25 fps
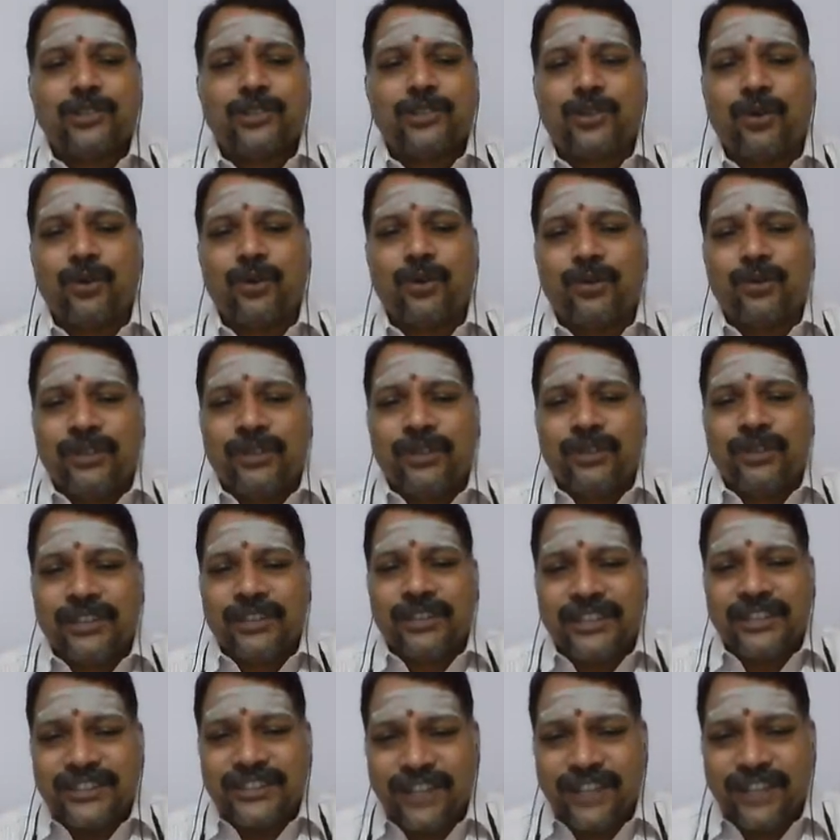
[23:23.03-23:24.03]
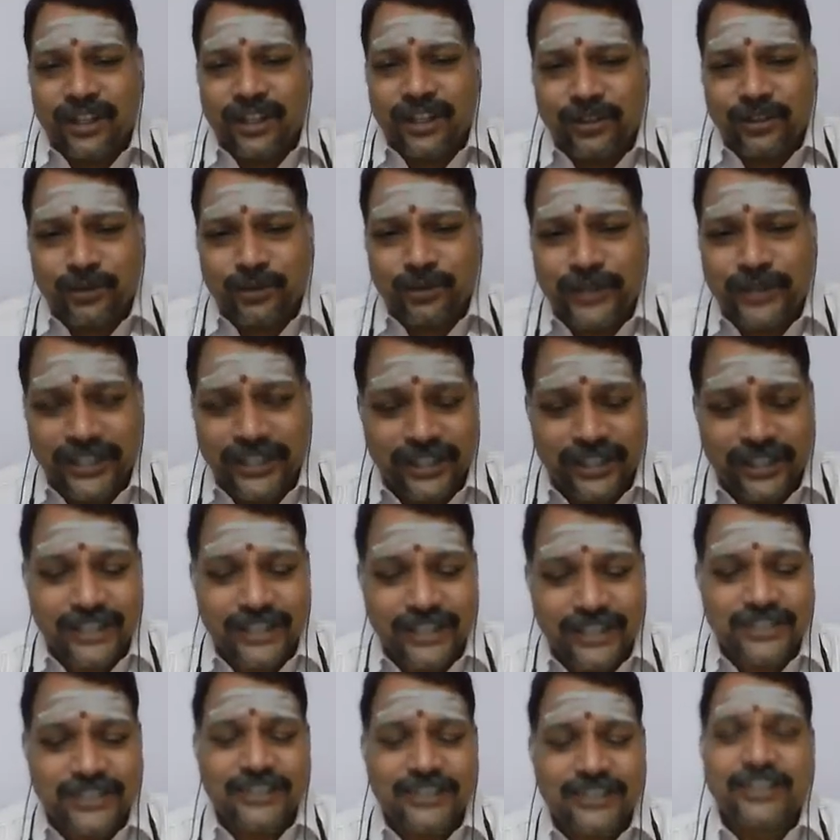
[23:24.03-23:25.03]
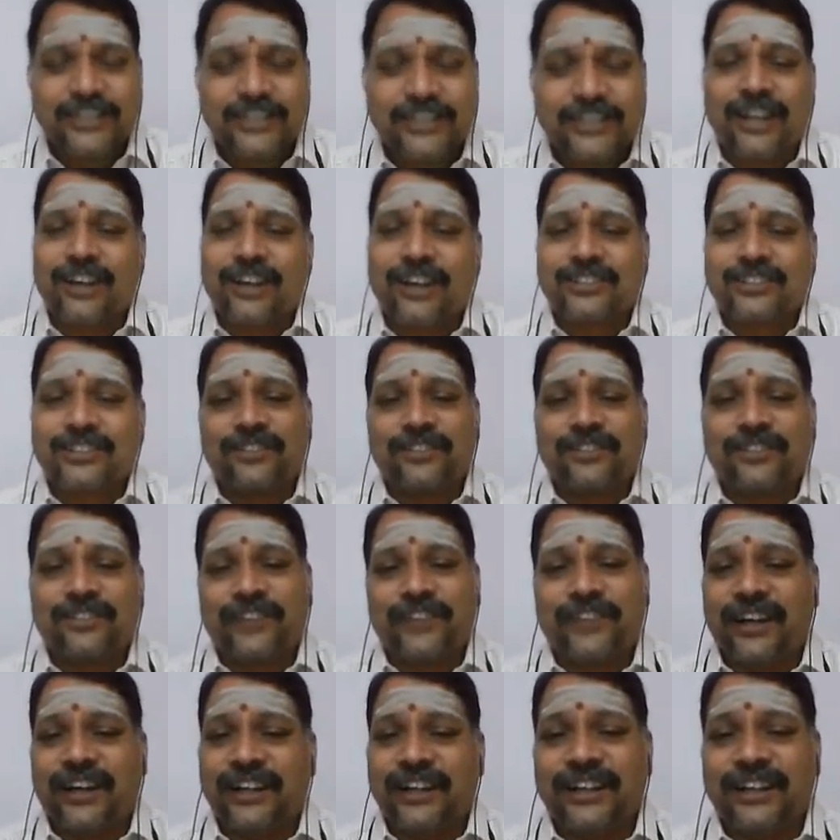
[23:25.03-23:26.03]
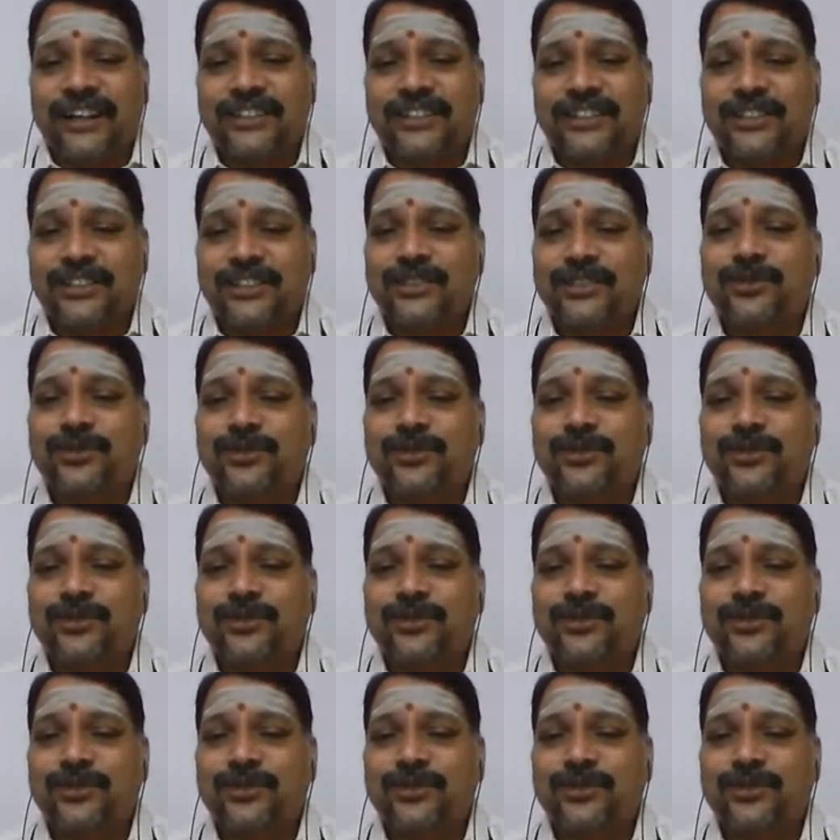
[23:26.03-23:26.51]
So these are to be increased in the cost of agriculture.